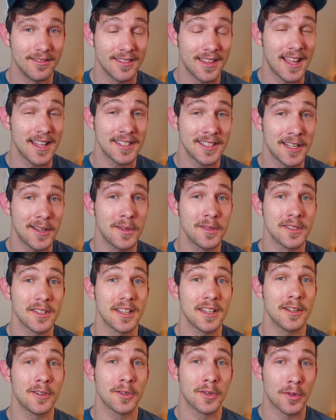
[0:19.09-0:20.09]
That sounds
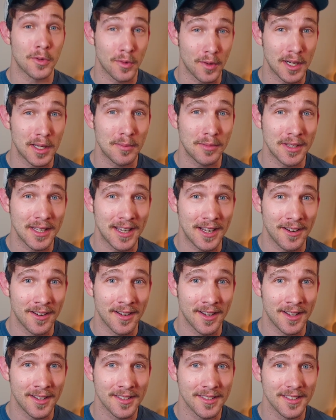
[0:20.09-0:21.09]
incredibly
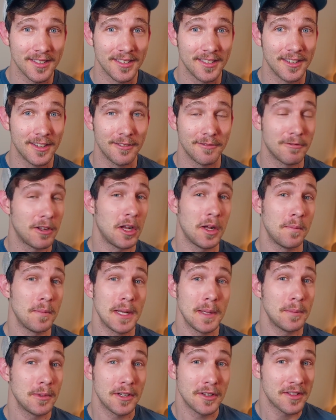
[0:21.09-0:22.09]
arrogant. All
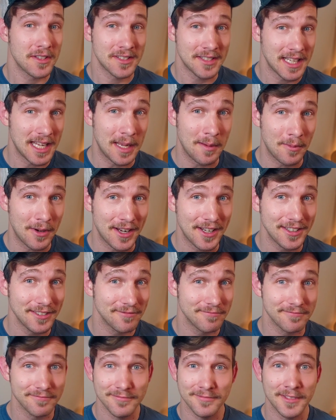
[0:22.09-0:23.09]
people are the same, right?
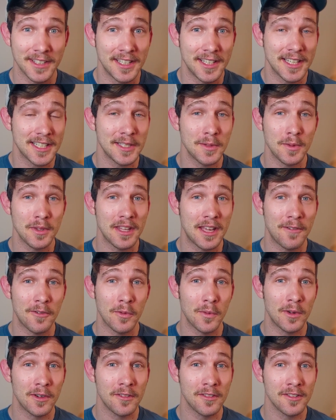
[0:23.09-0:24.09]
Connecting with
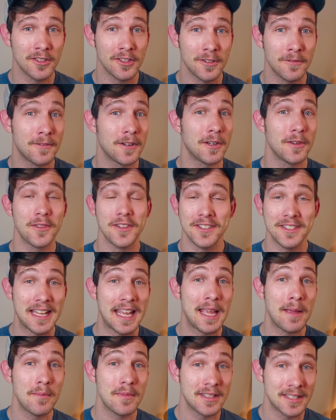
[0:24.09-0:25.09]
everyone should follow the
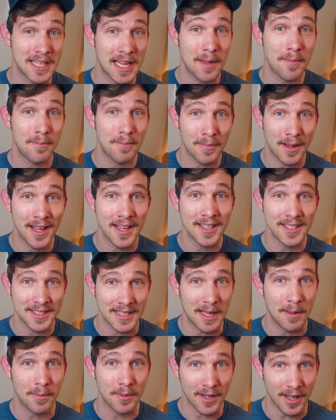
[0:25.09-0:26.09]
same
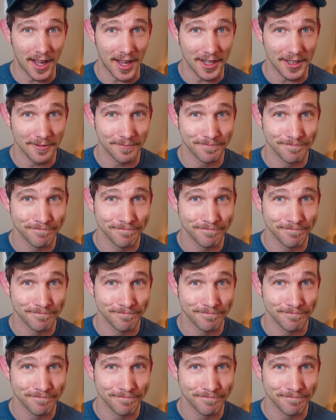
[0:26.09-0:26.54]
step-by-step guide.